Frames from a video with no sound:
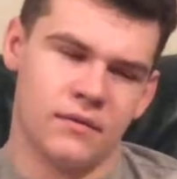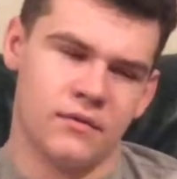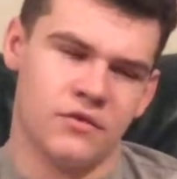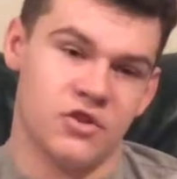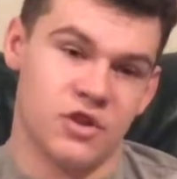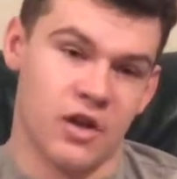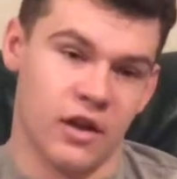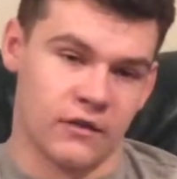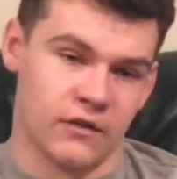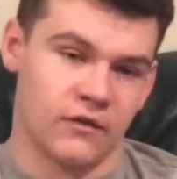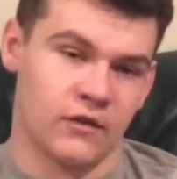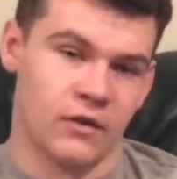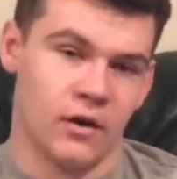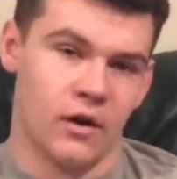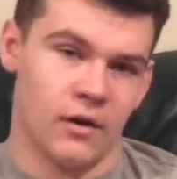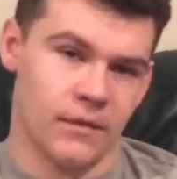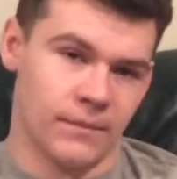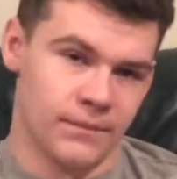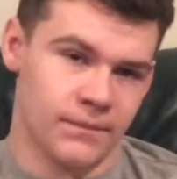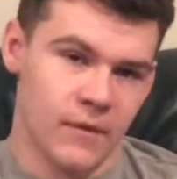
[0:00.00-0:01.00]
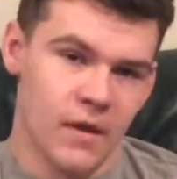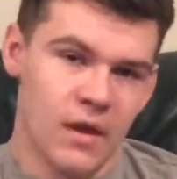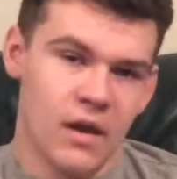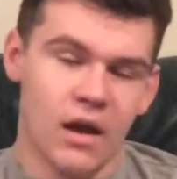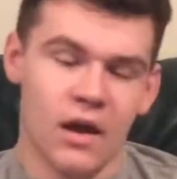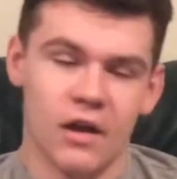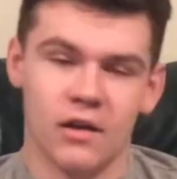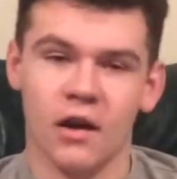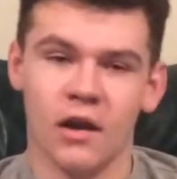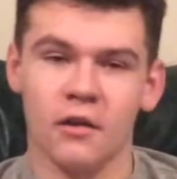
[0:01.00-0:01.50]
Jigsaw.
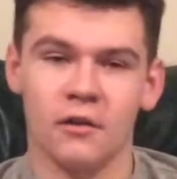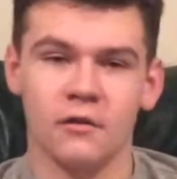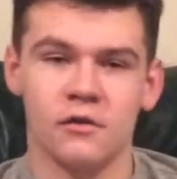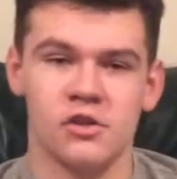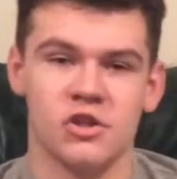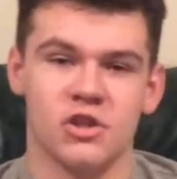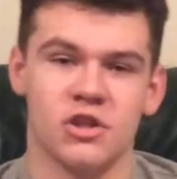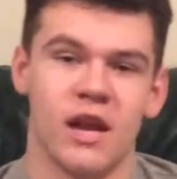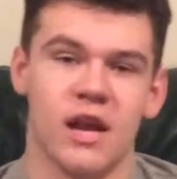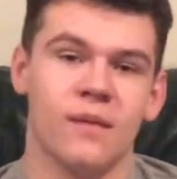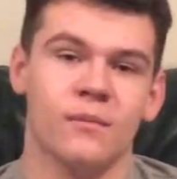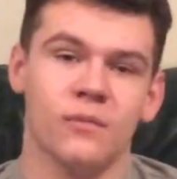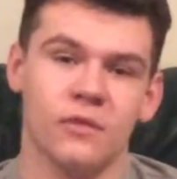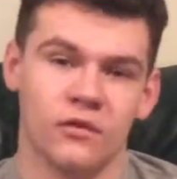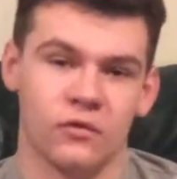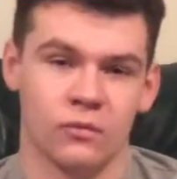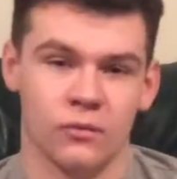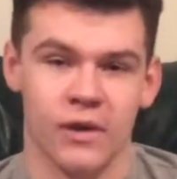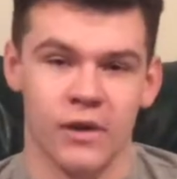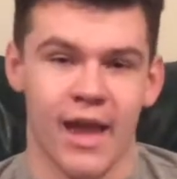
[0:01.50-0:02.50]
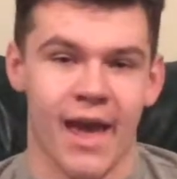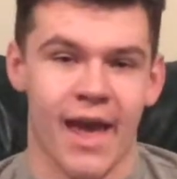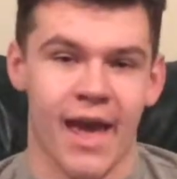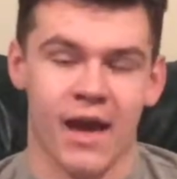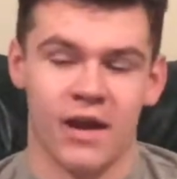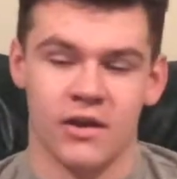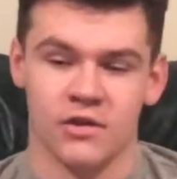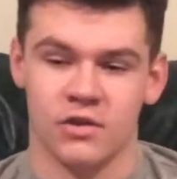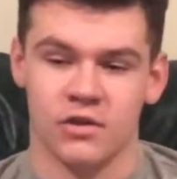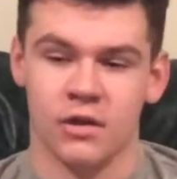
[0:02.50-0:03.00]
Another shameless
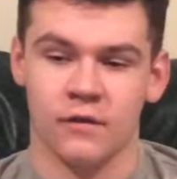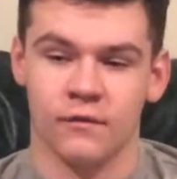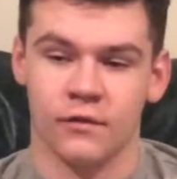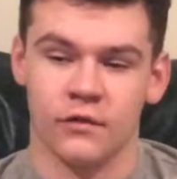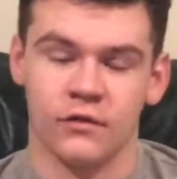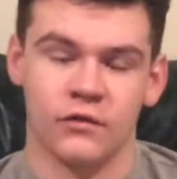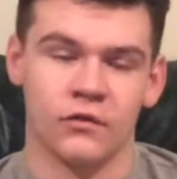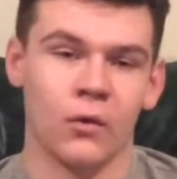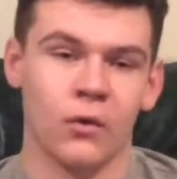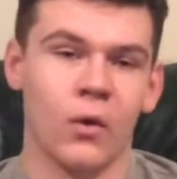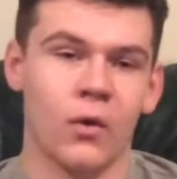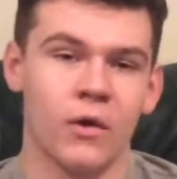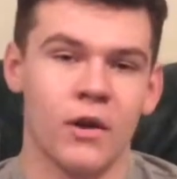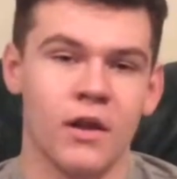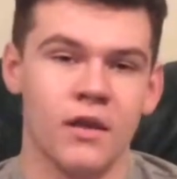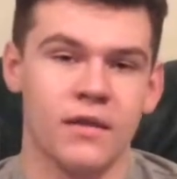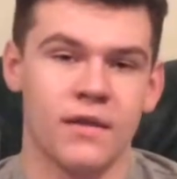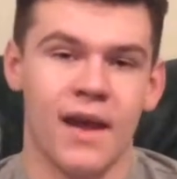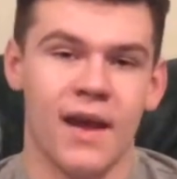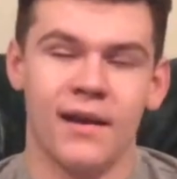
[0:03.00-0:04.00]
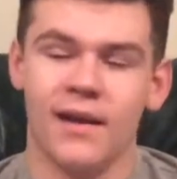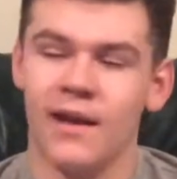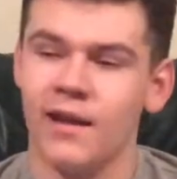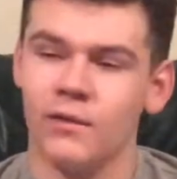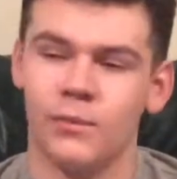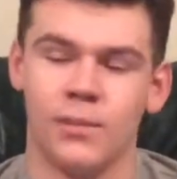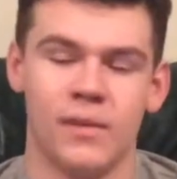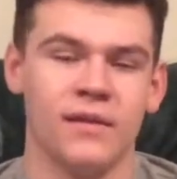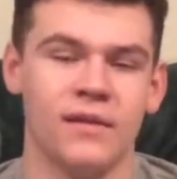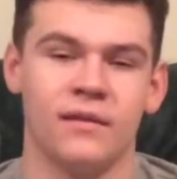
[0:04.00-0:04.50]
rehash of a story that
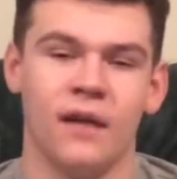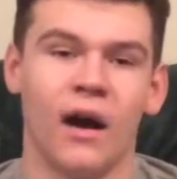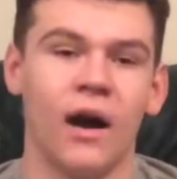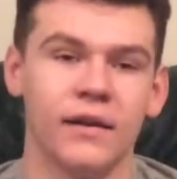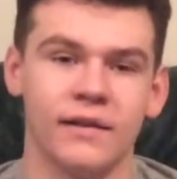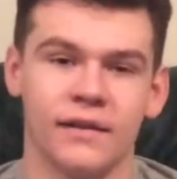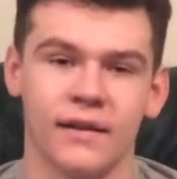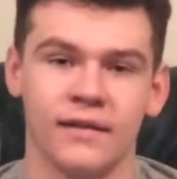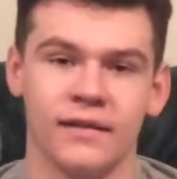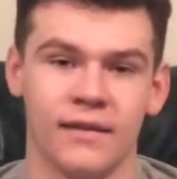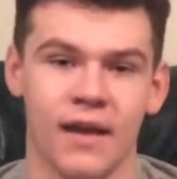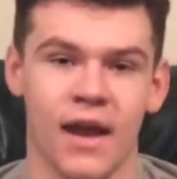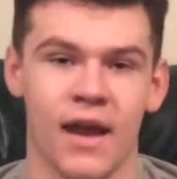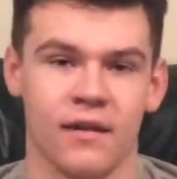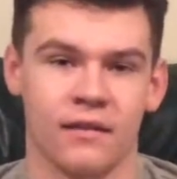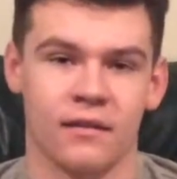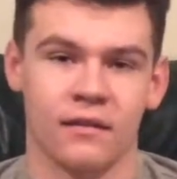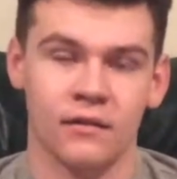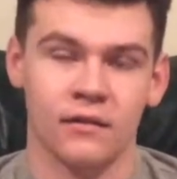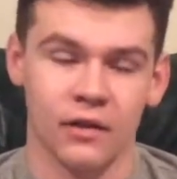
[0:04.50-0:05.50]
has been done to death,